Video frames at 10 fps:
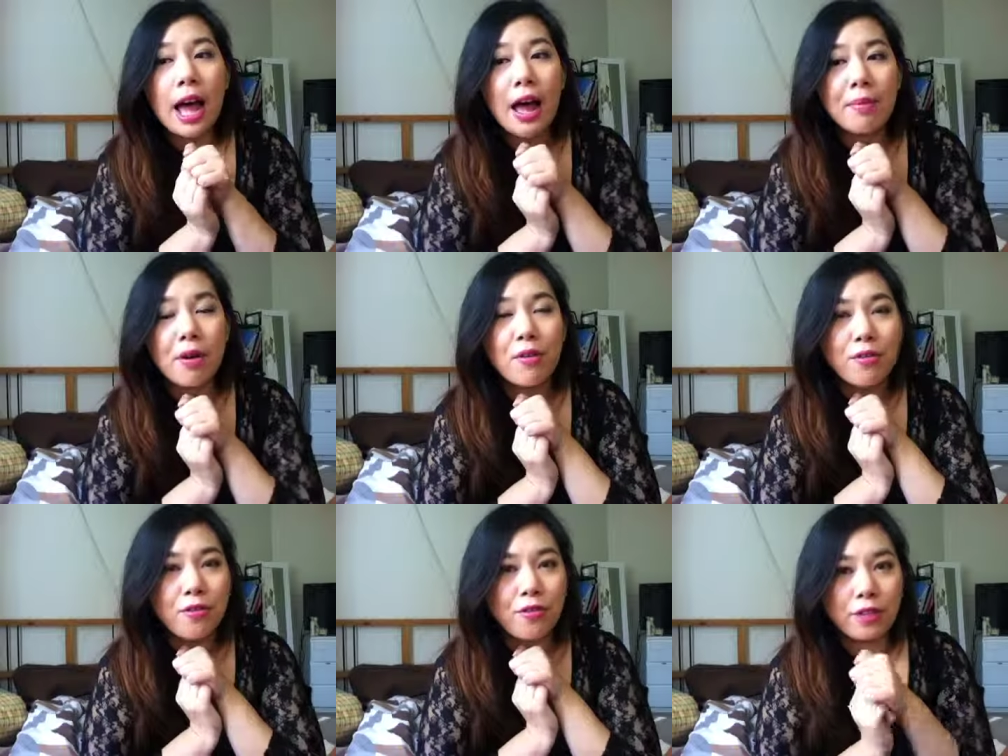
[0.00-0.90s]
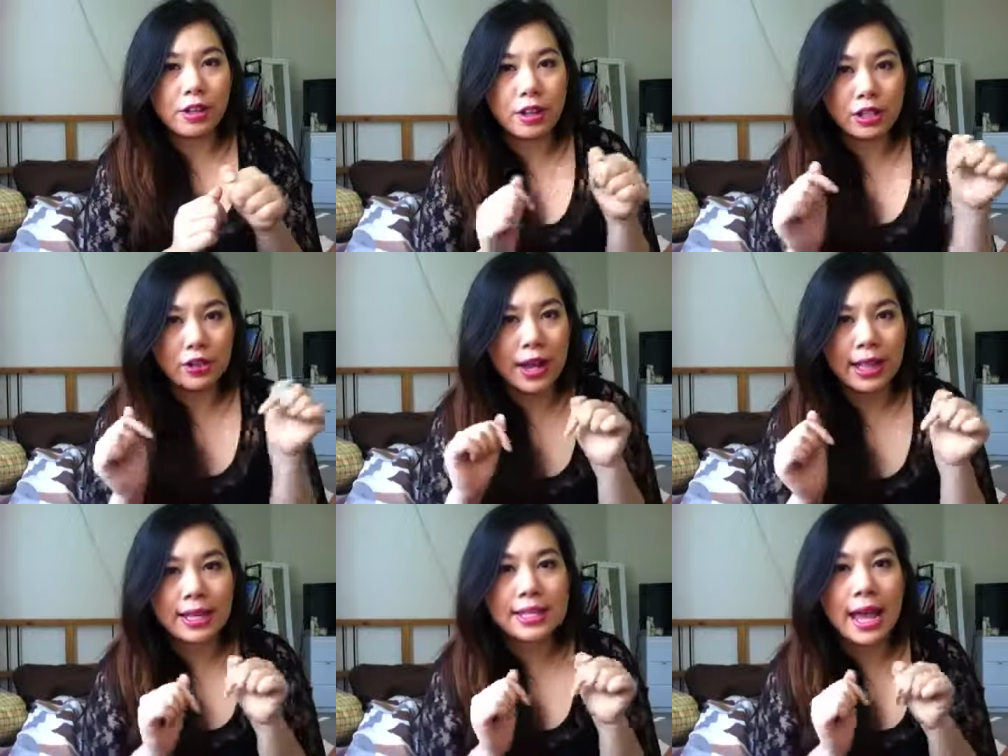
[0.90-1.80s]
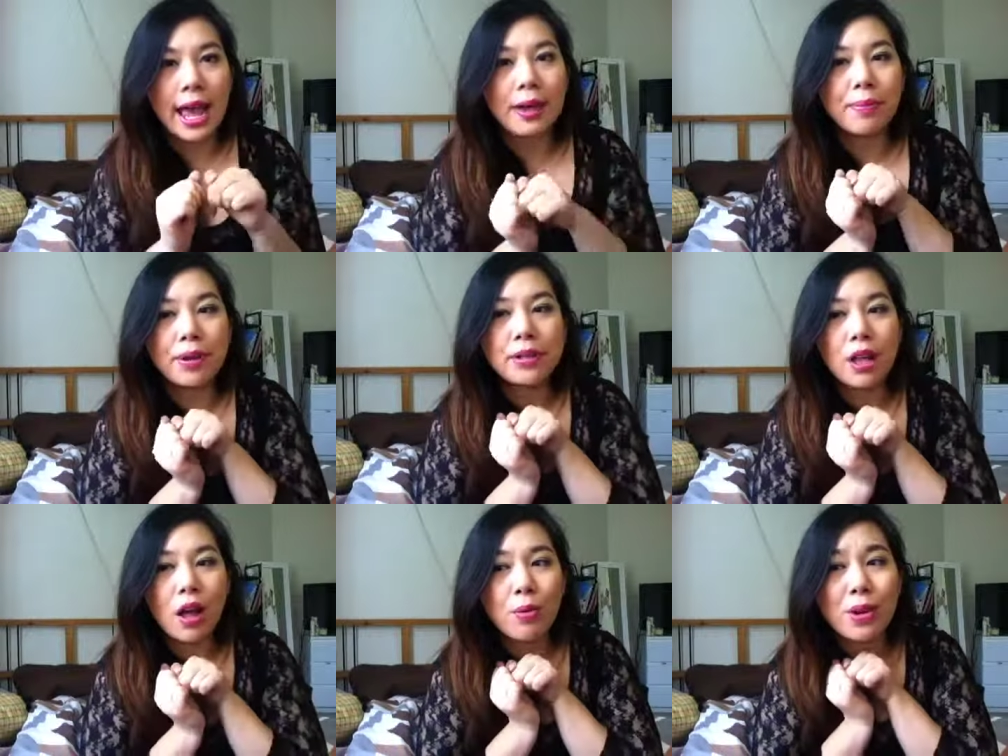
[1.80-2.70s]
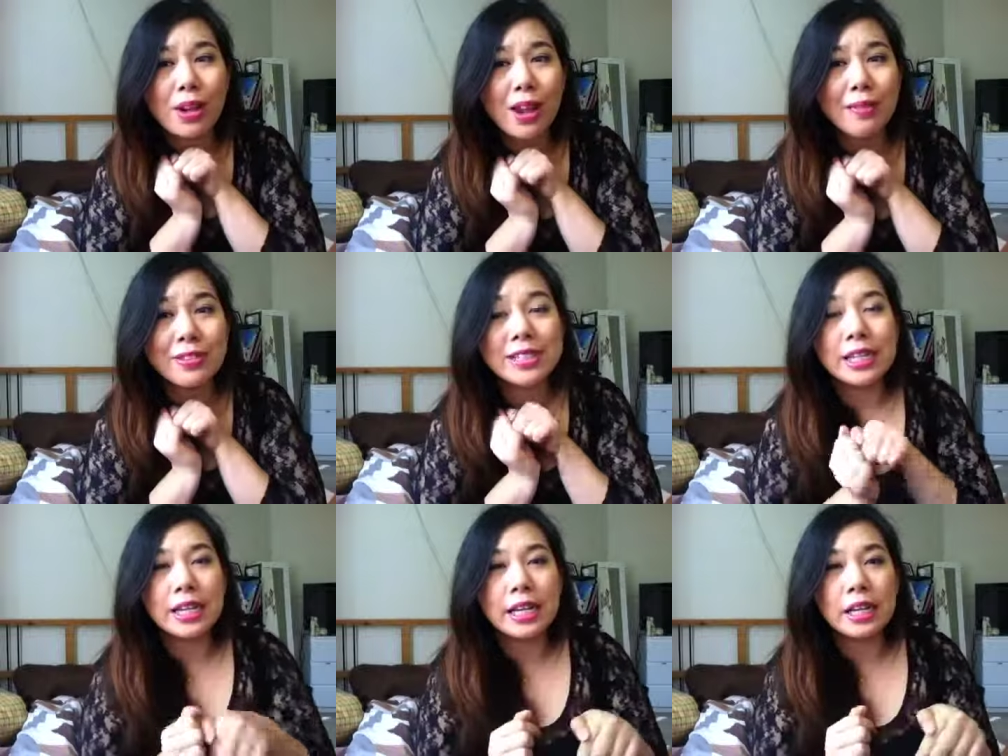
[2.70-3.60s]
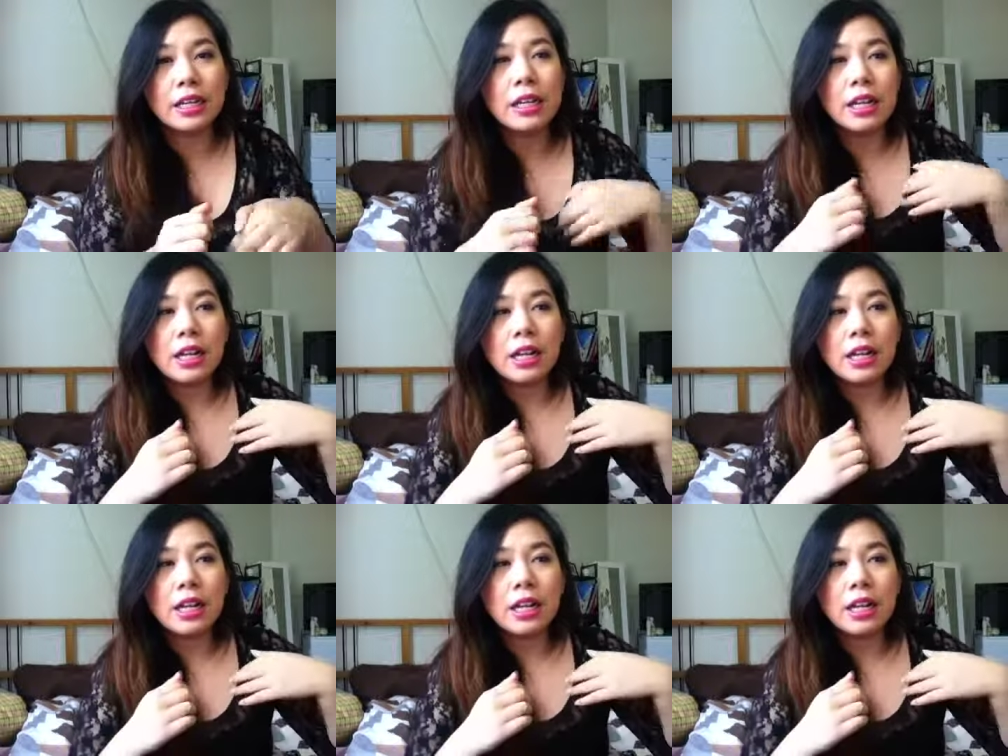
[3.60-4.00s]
um, of the Australian tag because I would love to hear